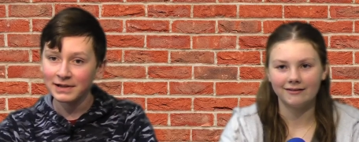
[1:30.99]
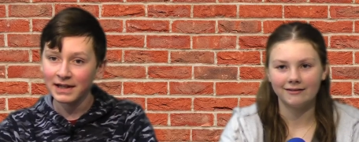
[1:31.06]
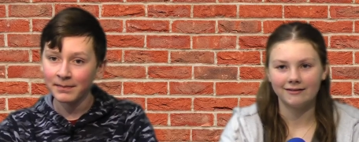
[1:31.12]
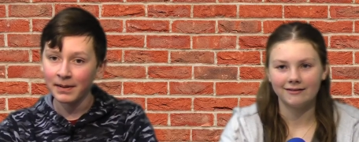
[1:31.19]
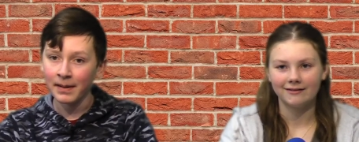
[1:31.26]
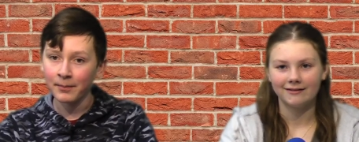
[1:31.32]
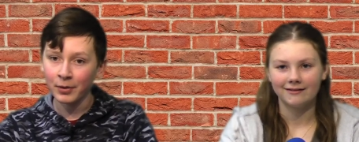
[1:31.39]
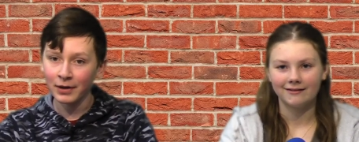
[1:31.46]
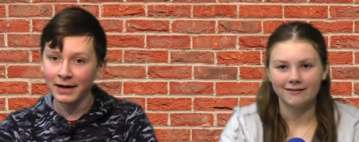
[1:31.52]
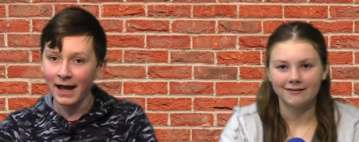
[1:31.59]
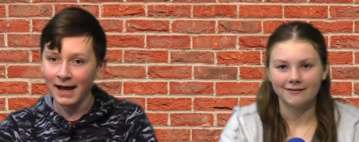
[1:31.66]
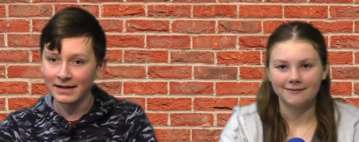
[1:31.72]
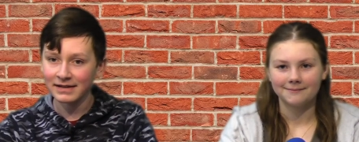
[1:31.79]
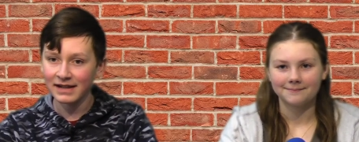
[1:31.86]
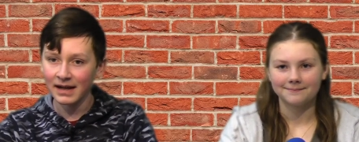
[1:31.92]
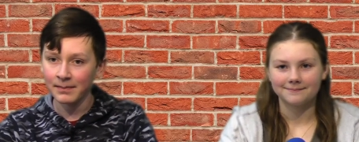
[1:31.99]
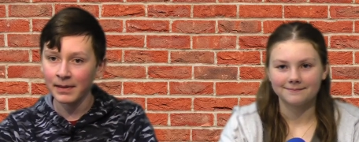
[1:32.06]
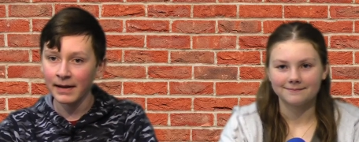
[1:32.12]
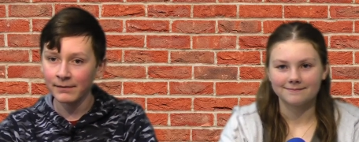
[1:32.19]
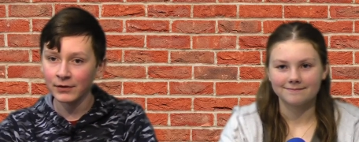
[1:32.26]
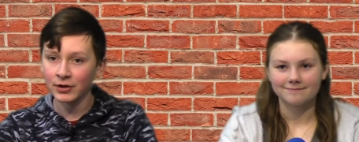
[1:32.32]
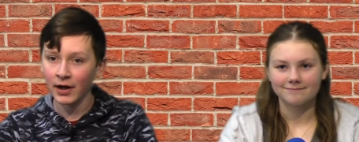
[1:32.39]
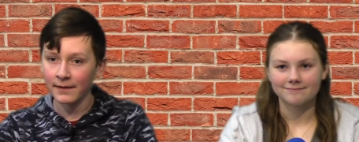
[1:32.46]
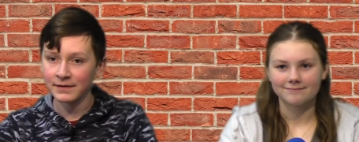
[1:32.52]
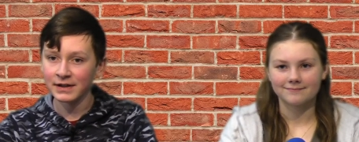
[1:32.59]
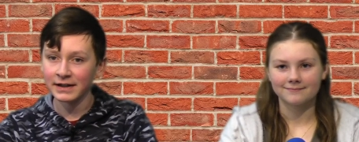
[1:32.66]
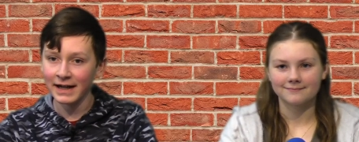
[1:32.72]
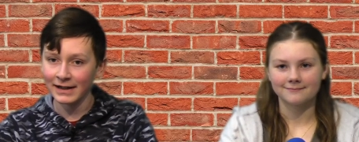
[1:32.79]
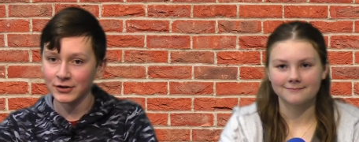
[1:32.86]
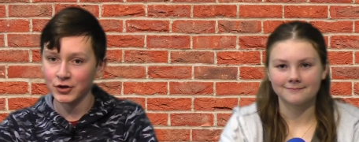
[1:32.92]
Speaker 1: was led by Brent Hess and Mavlinoff's
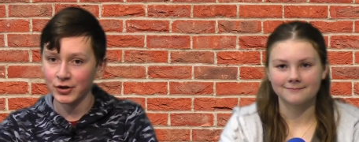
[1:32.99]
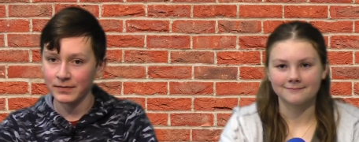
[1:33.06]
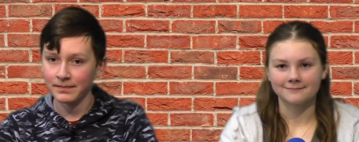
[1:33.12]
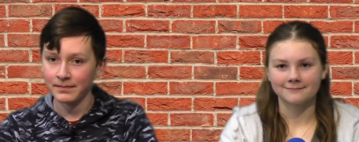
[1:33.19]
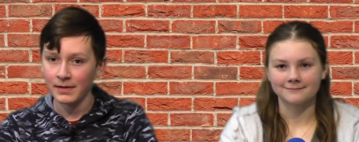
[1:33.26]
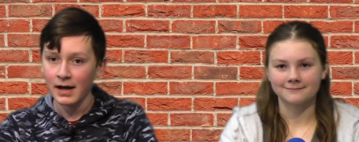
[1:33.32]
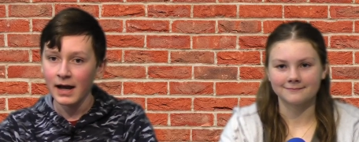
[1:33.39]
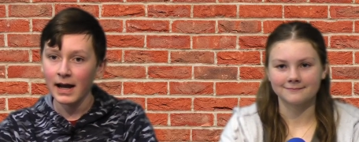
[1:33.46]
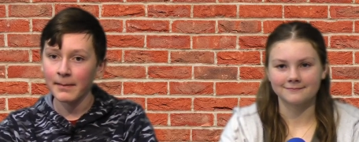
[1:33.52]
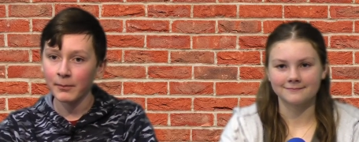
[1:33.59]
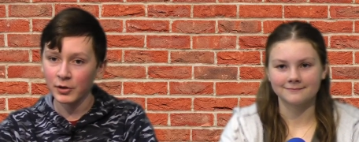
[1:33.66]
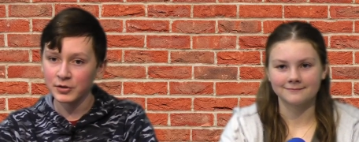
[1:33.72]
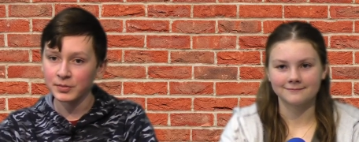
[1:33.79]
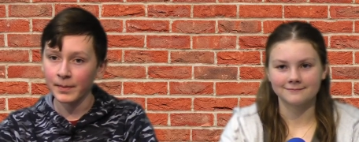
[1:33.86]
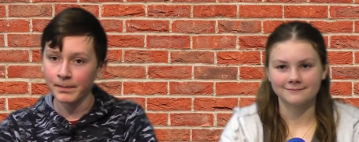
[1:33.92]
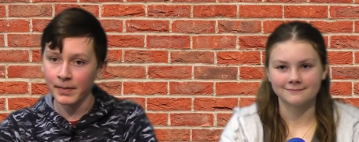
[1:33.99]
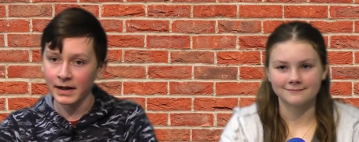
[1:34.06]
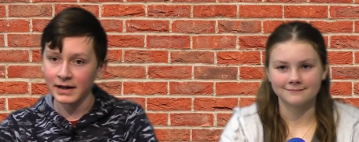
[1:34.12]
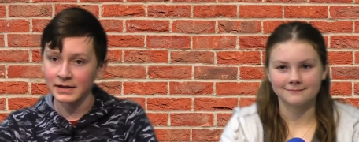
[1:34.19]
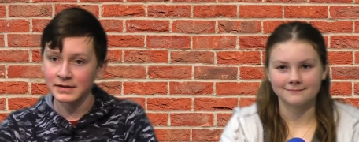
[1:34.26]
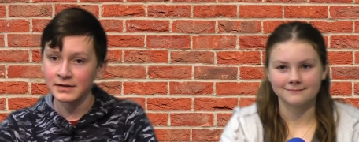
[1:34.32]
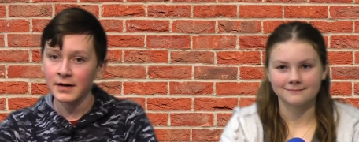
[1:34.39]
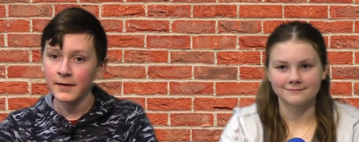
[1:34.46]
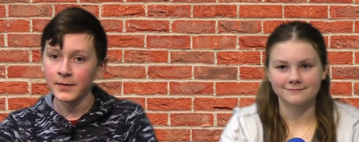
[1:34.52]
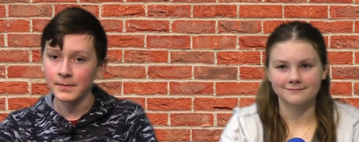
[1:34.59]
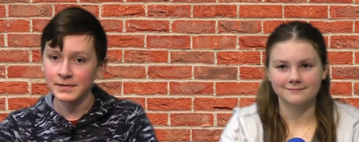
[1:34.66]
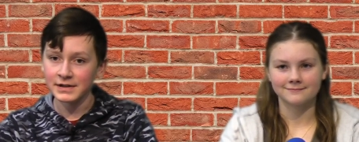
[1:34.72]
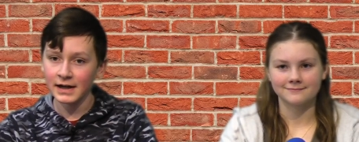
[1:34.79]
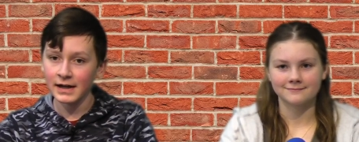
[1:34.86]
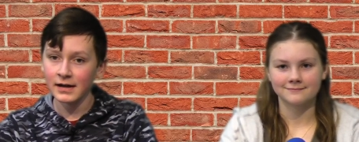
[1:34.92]
connection, and multiple buckets
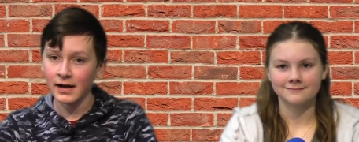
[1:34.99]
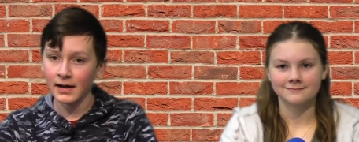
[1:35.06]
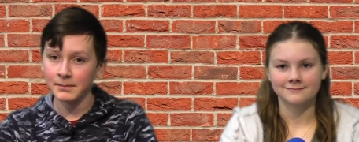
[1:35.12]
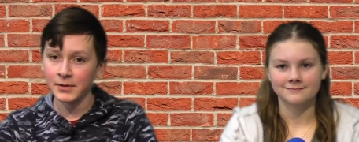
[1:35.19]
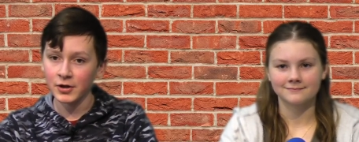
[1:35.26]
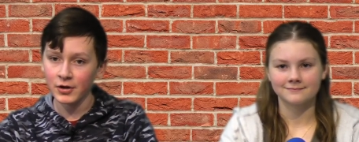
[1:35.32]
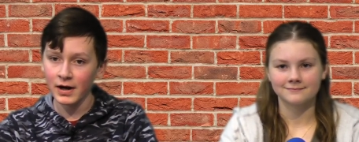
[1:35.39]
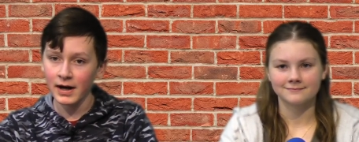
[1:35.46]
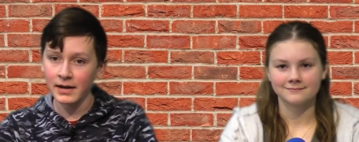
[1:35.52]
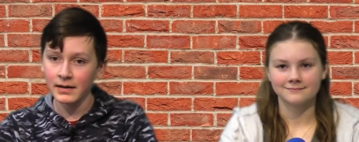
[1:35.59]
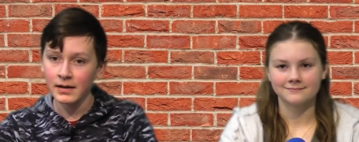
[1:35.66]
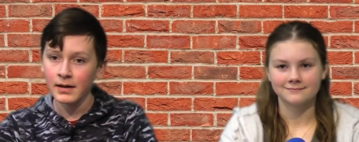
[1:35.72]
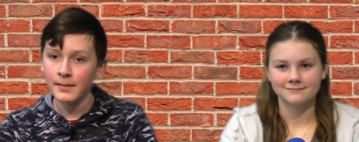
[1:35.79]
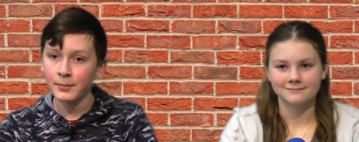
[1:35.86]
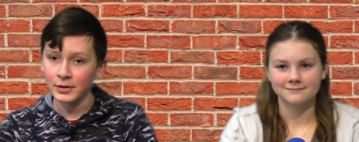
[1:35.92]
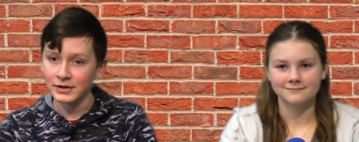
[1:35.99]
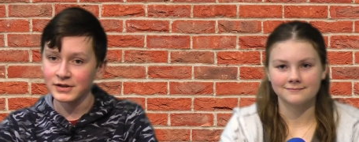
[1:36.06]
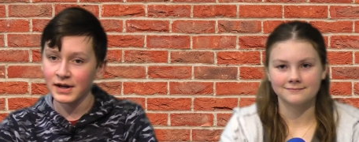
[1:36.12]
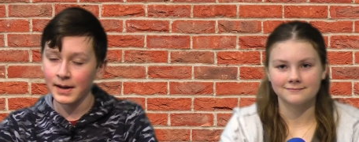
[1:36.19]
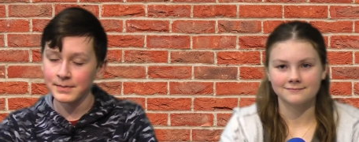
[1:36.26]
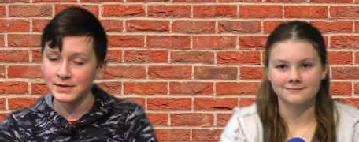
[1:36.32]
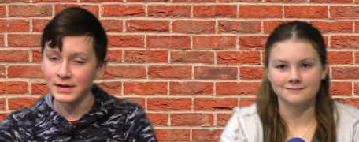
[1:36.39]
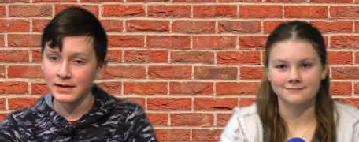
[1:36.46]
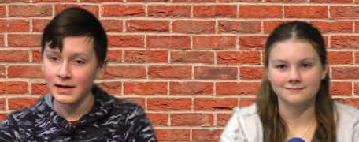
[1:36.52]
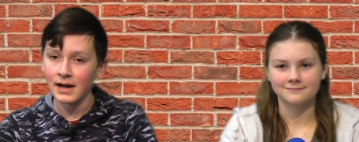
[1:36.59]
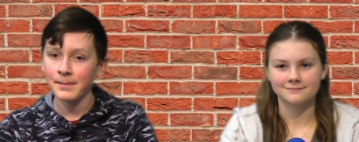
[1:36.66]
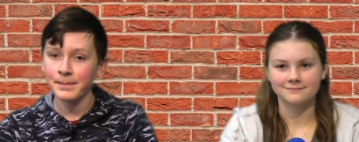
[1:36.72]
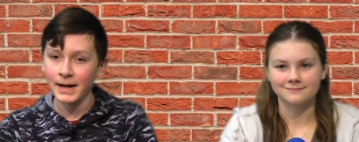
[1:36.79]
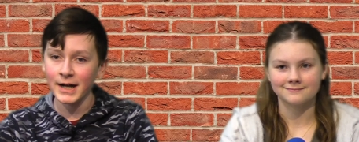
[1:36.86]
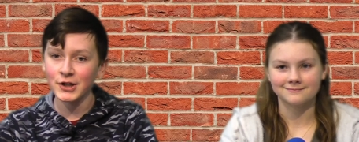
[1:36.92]
from Saigon McRae, Brent Thompson,
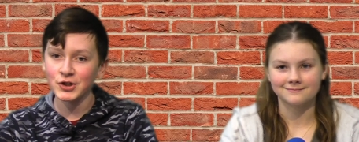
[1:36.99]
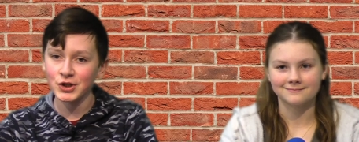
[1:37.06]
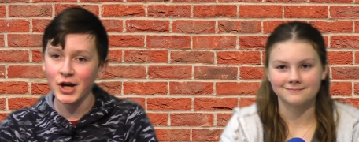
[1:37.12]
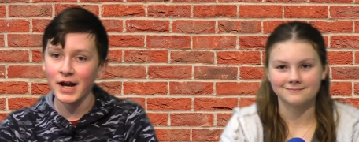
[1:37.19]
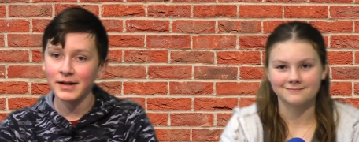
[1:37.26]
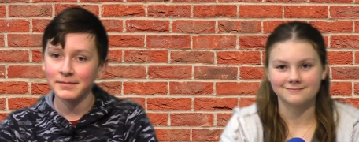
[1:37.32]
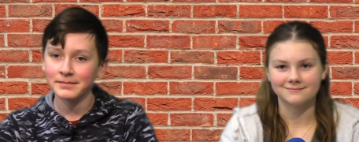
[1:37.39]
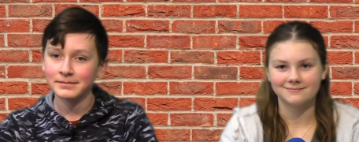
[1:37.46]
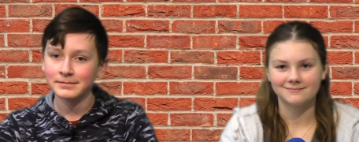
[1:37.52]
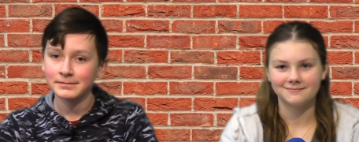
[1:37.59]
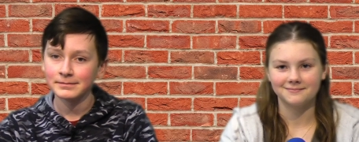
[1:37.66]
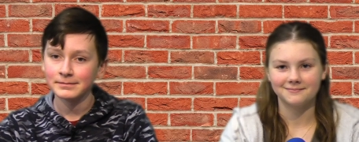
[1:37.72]
and Bennett Shane.